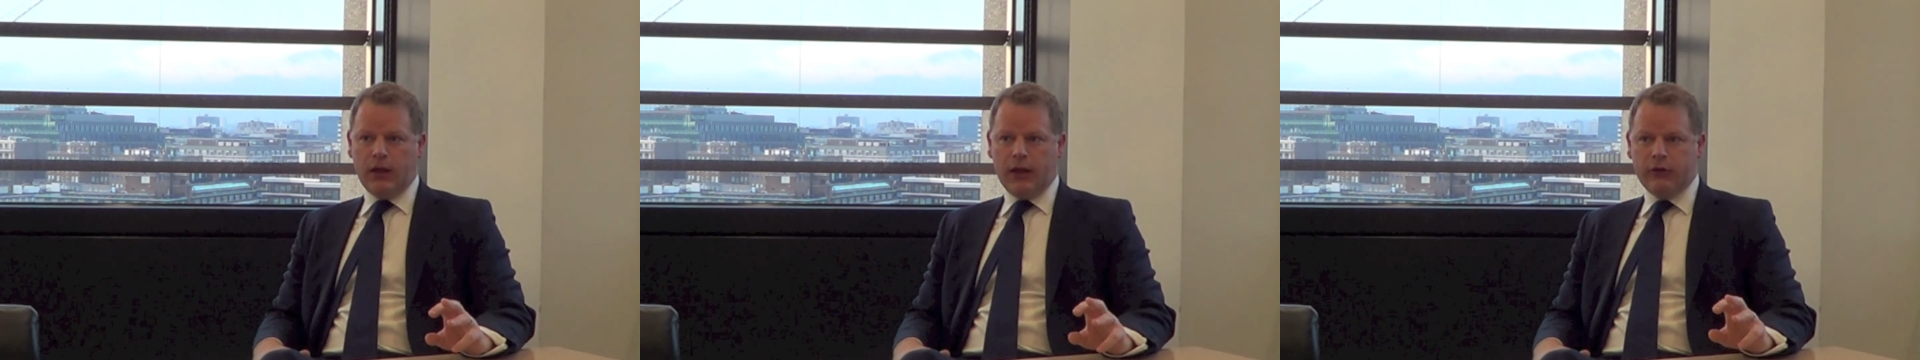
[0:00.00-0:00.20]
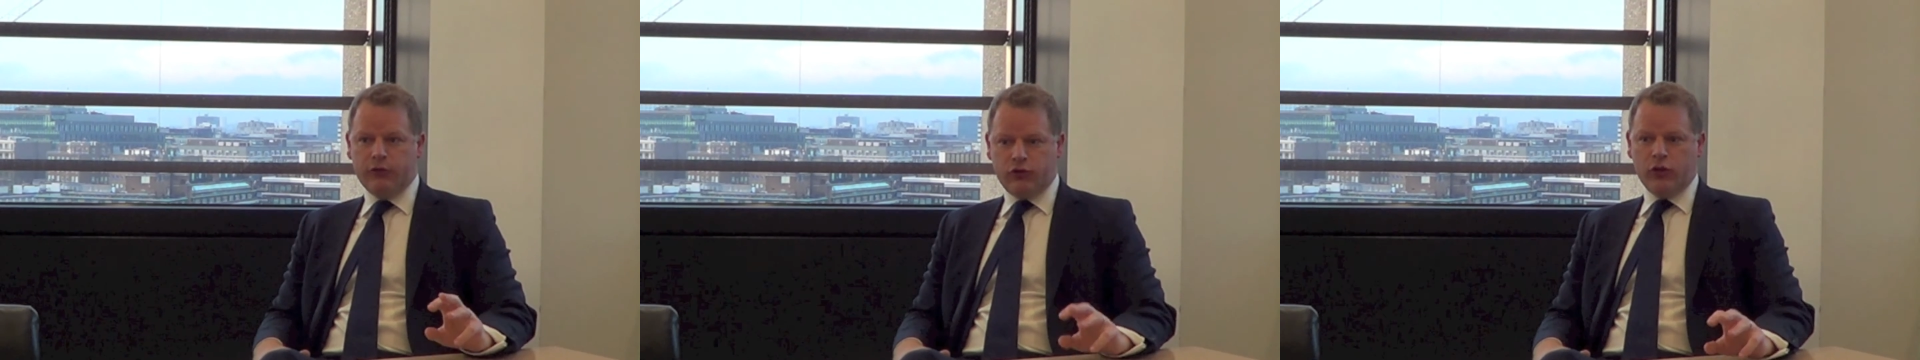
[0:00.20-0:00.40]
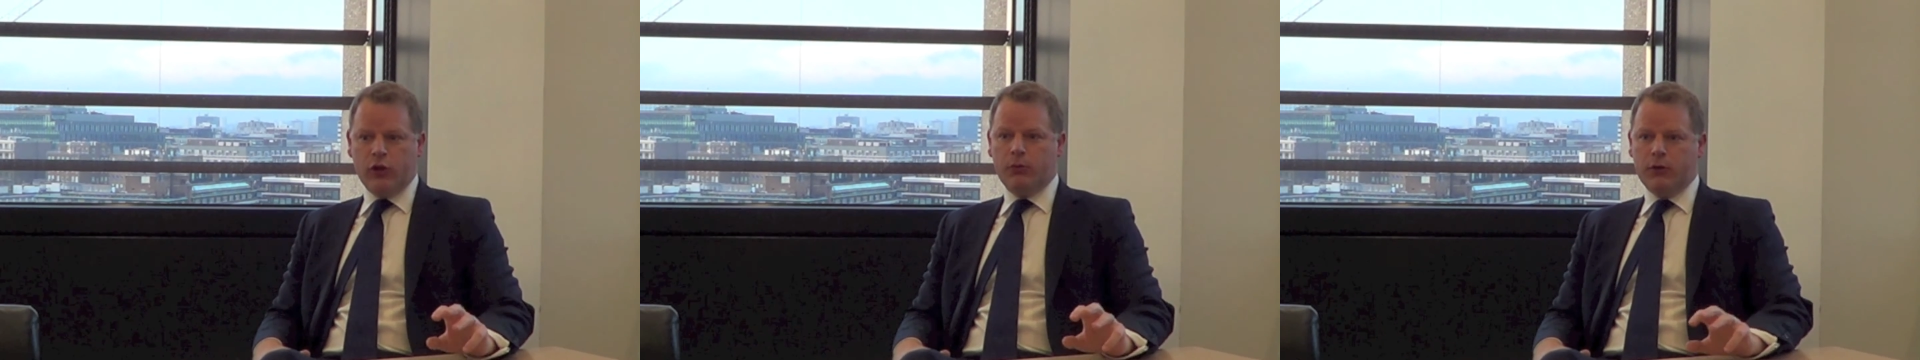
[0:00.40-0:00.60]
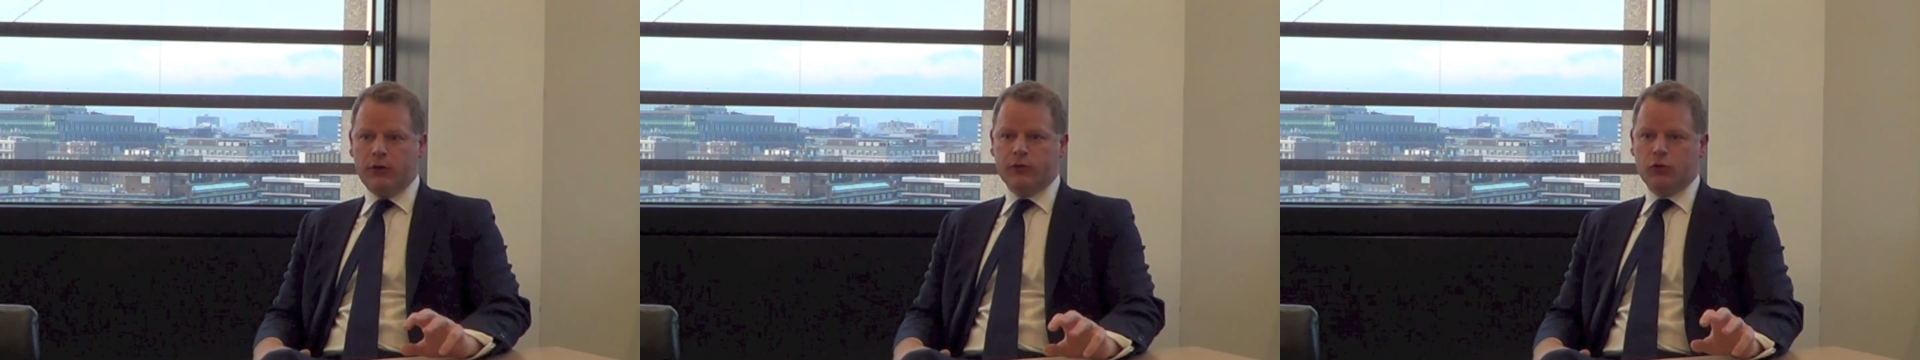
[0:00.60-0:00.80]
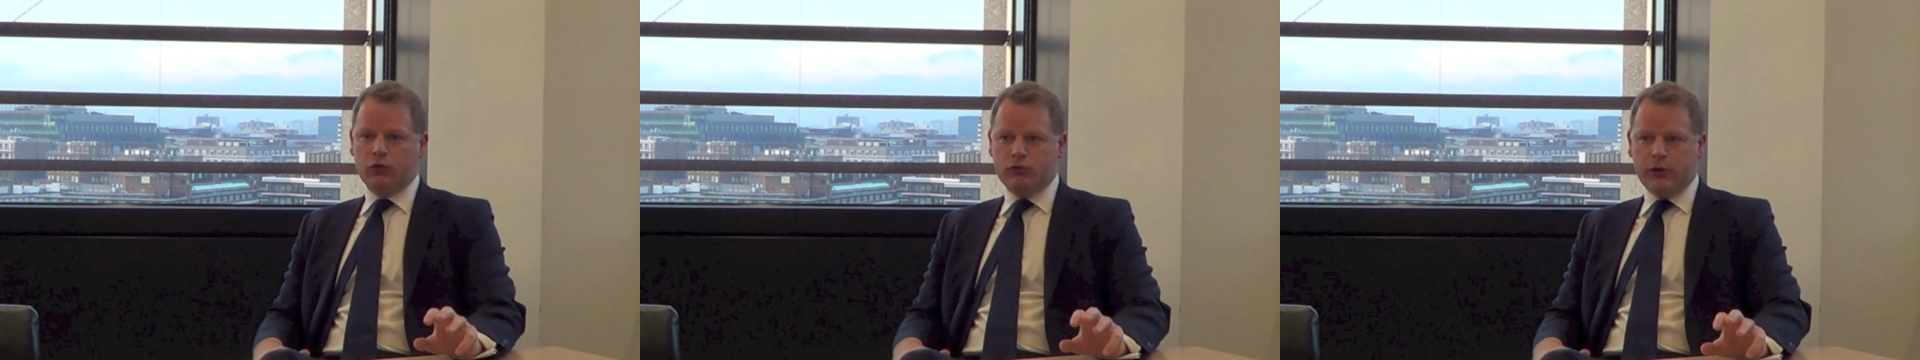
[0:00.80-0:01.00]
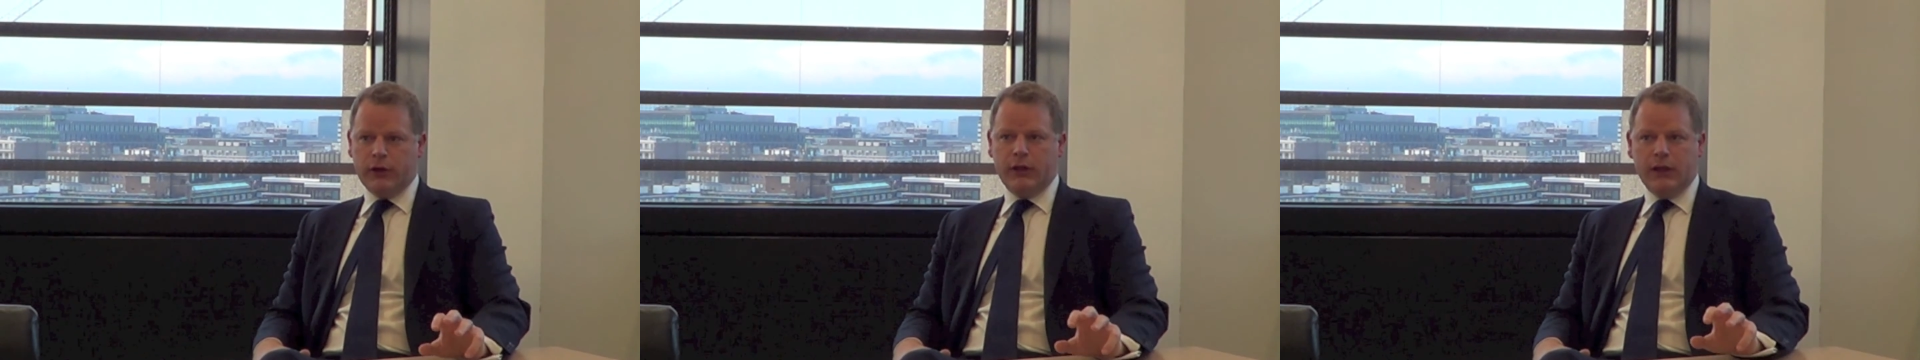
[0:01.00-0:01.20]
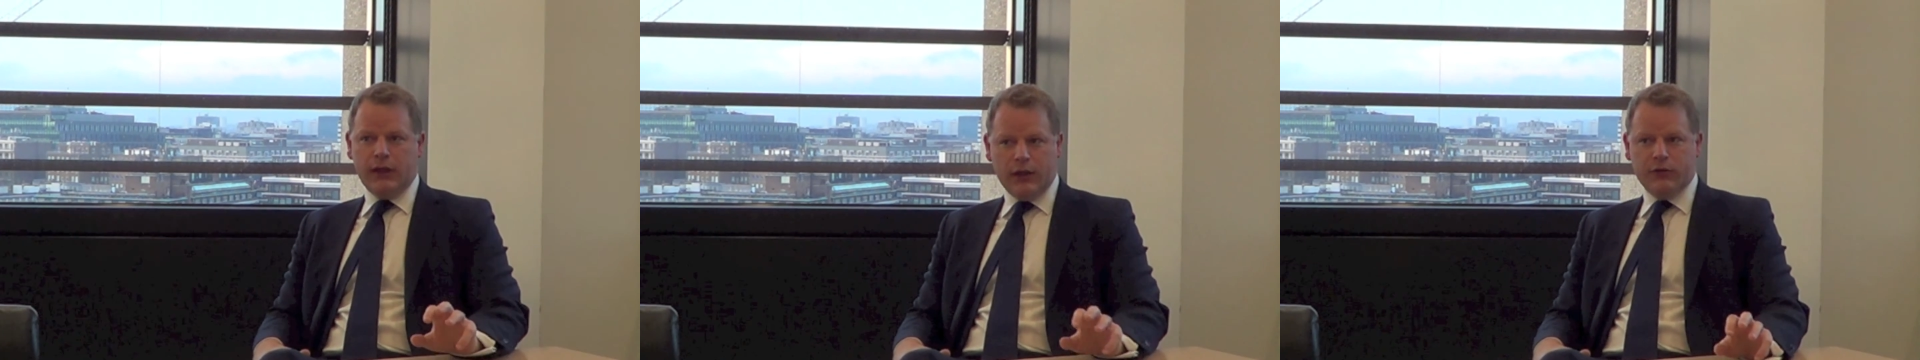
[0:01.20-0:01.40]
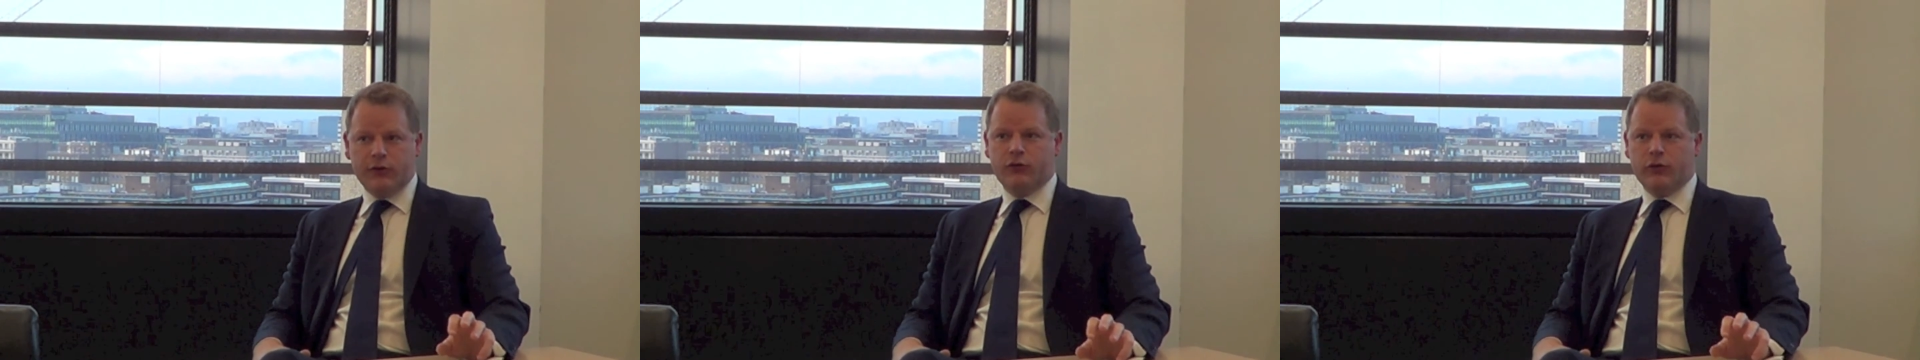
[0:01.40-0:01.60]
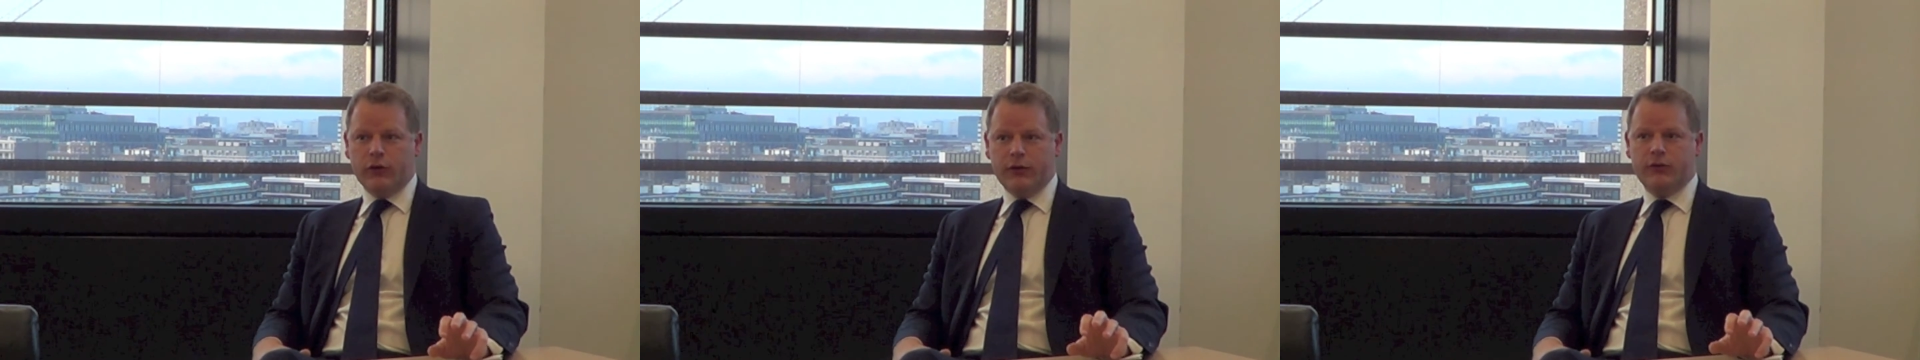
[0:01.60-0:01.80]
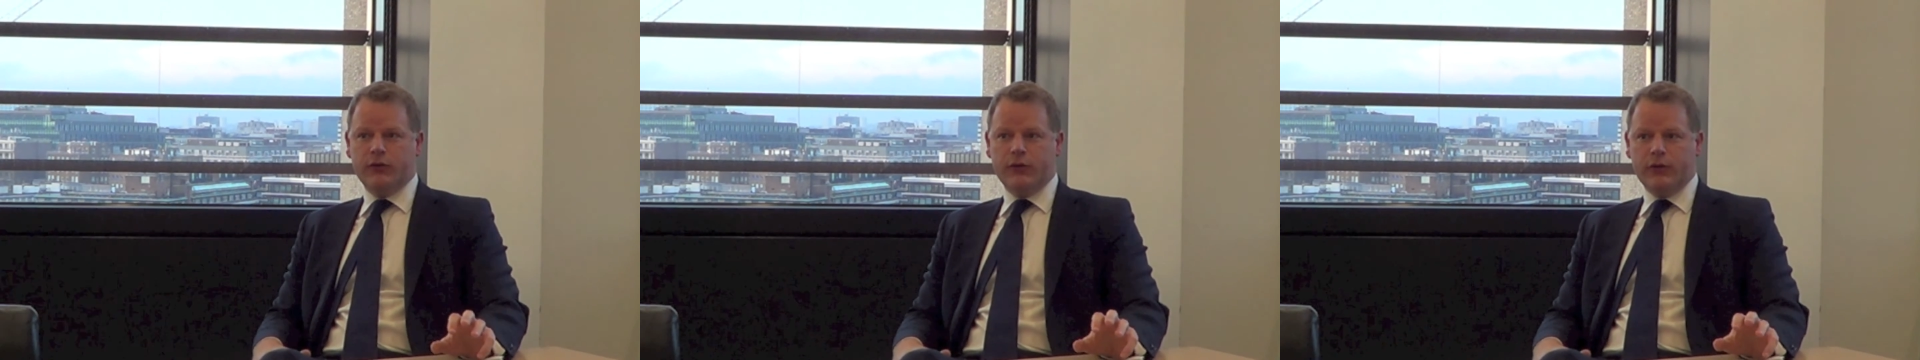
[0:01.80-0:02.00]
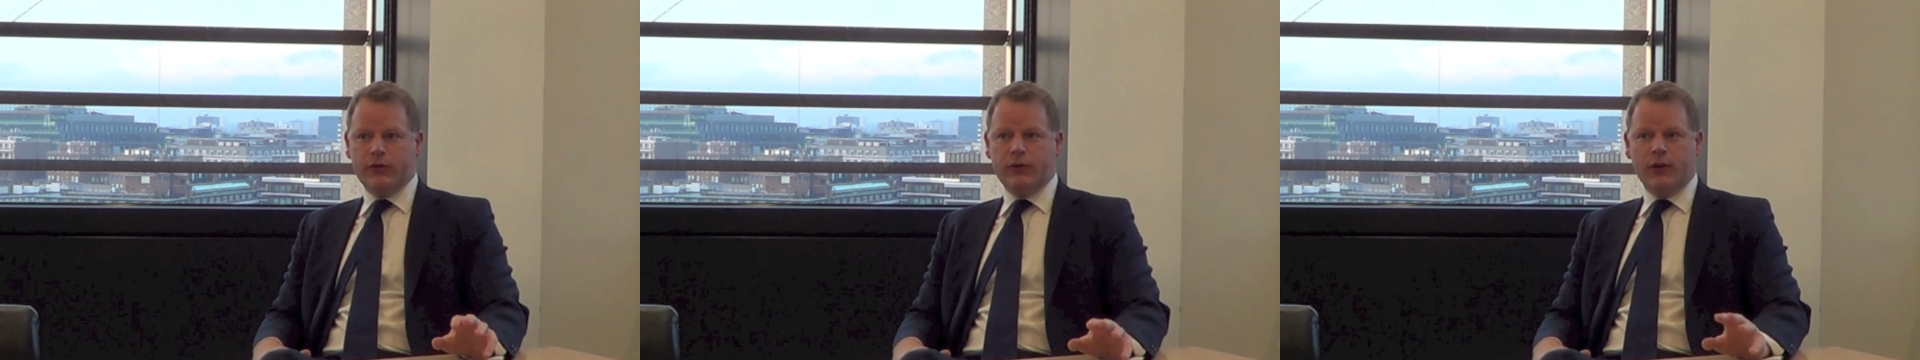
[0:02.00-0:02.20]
As Germany has already illustrated,